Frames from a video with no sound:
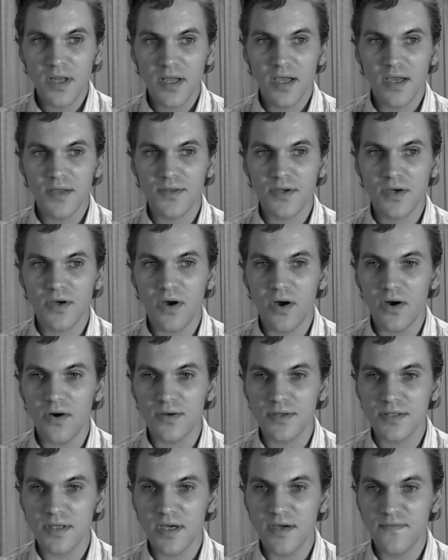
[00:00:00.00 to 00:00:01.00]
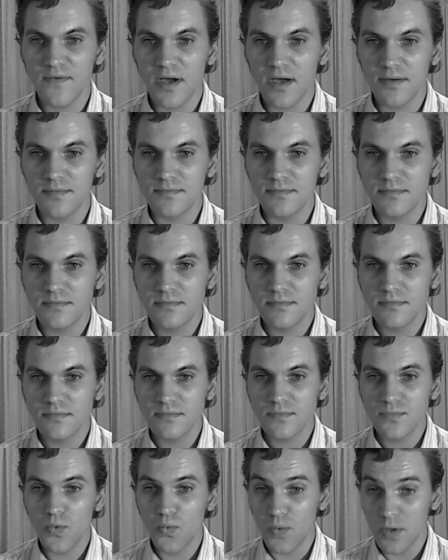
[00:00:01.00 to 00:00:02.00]
in the cause of
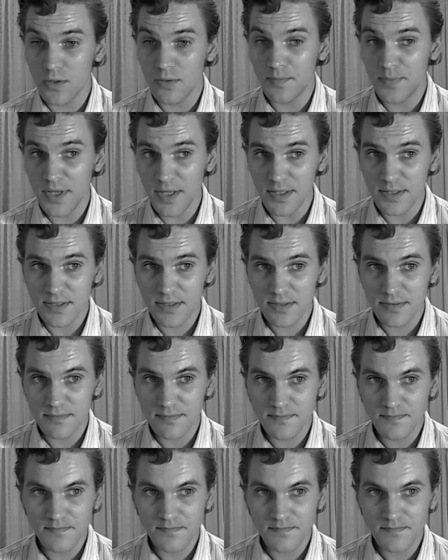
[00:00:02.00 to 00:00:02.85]
world peace.